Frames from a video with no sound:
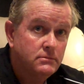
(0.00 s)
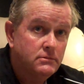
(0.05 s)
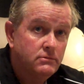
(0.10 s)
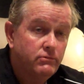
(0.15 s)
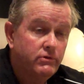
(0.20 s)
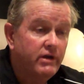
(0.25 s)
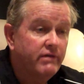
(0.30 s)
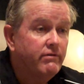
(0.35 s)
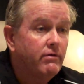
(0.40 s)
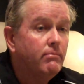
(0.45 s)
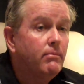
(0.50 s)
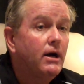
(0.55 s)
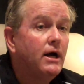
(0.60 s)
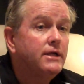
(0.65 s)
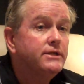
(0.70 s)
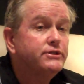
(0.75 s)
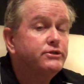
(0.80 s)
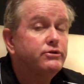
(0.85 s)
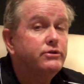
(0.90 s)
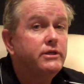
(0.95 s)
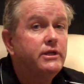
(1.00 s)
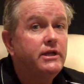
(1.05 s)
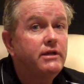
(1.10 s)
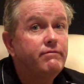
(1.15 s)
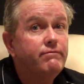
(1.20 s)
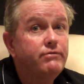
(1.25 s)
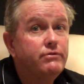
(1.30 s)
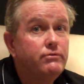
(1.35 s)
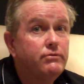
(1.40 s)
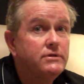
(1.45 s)
We have a monster that
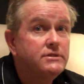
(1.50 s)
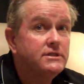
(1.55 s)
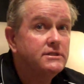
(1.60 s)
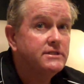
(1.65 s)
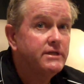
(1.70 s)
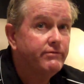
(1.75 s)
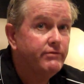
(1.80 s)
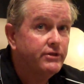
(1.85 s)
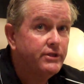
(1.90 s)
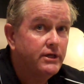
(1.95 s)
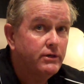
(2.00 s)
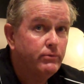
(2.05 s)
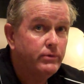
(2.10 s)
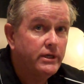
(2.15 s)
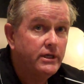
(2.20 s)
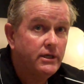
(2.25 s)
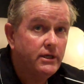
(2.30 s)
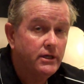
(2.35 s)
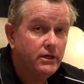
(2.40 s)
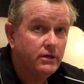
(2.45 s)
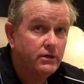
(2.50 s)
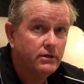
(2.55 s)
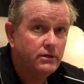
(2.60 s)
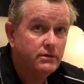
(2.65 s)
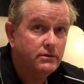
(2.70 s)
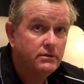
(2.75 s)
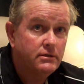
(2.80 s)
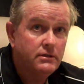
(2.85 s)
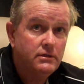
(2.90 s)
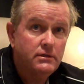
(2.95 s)
influences everything we
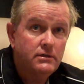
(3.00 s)
hear,